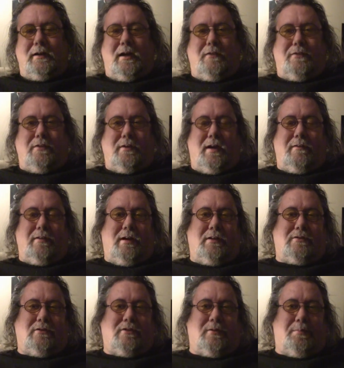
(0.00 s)
If you never
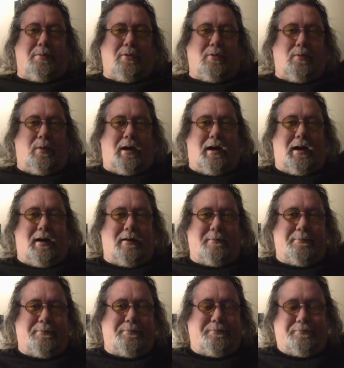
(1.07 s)
listen to Paul Weller,
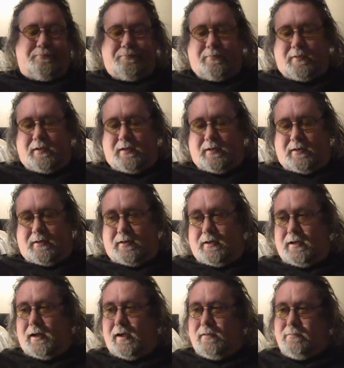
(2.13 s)

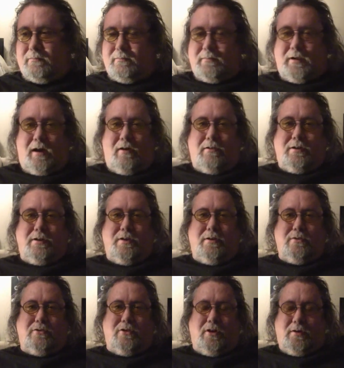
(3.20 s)
you know, go on the
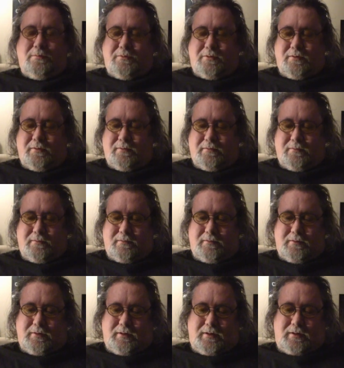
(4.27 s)
YouTubes,
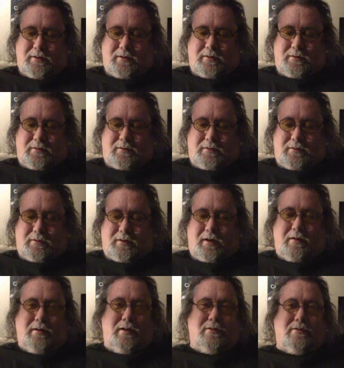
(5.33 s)

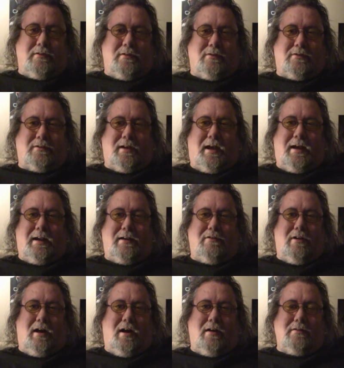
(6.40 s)
go and listen to Stanley
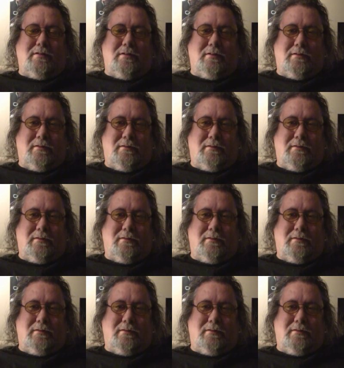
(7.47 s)
Road,